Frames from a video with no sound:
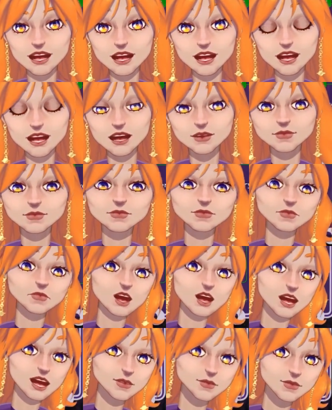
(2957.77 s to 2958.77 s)
It's a
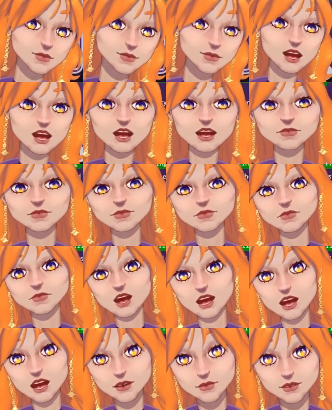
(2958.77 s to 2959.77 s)
reminder of all the
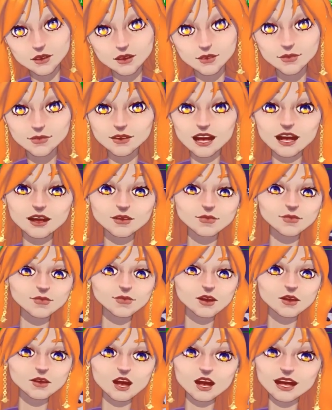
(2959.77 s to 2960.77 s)
marvelous things
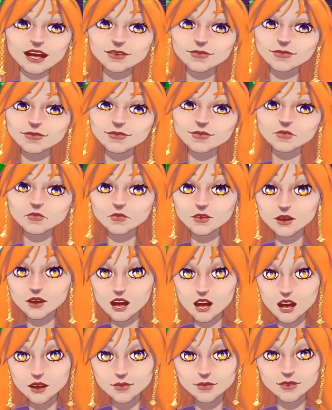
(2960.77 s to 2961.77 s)
awaiting
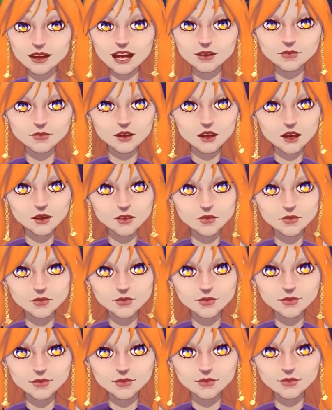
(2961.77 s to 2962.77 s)
beyond that portal.
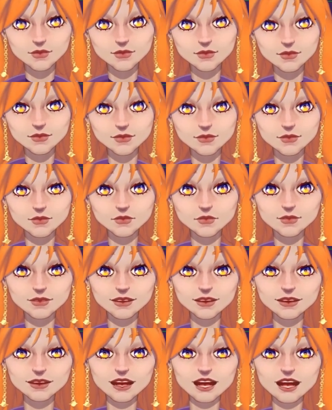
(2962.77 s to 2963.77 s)

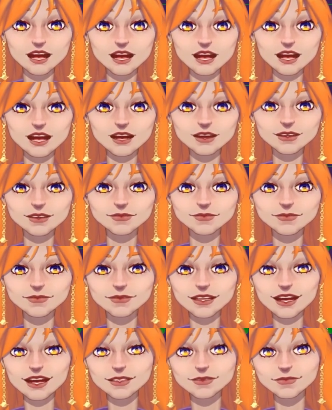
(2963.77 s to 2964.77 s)
Oh, it's
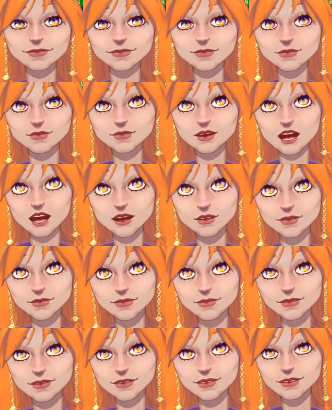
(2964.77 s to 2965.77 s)
a
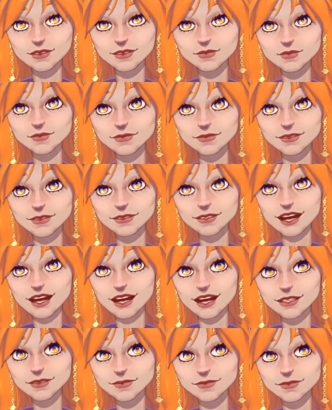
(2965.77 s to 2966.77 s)
poster with a
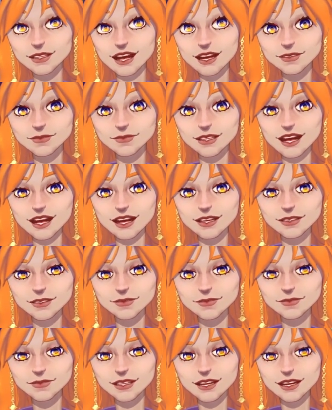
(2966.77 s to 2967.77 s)
cat saying hang
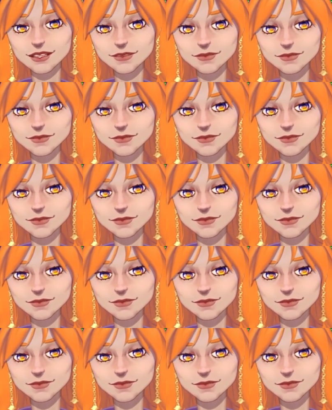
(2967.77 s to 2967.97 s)
in there.